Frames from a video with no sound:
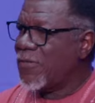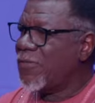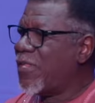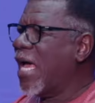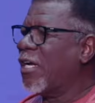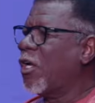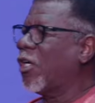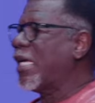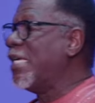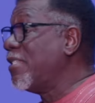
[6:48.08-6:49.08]
They are not
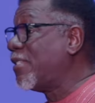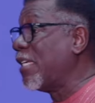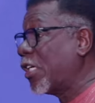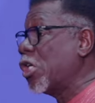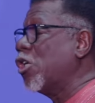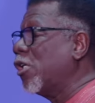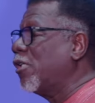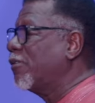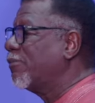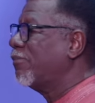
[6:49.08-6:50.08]
insecure.
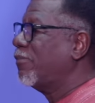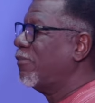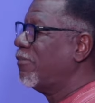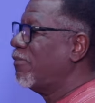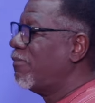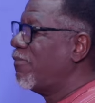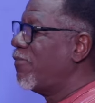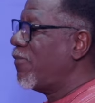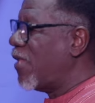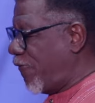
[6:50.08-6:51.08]

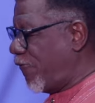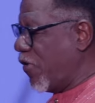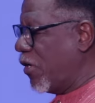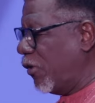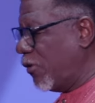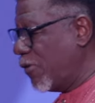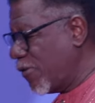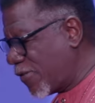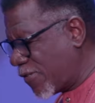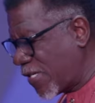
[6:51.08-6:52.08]
They feel
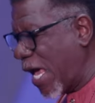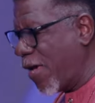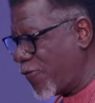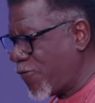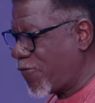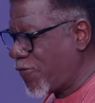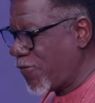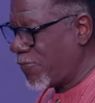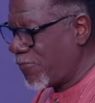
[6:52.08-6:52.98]
safe.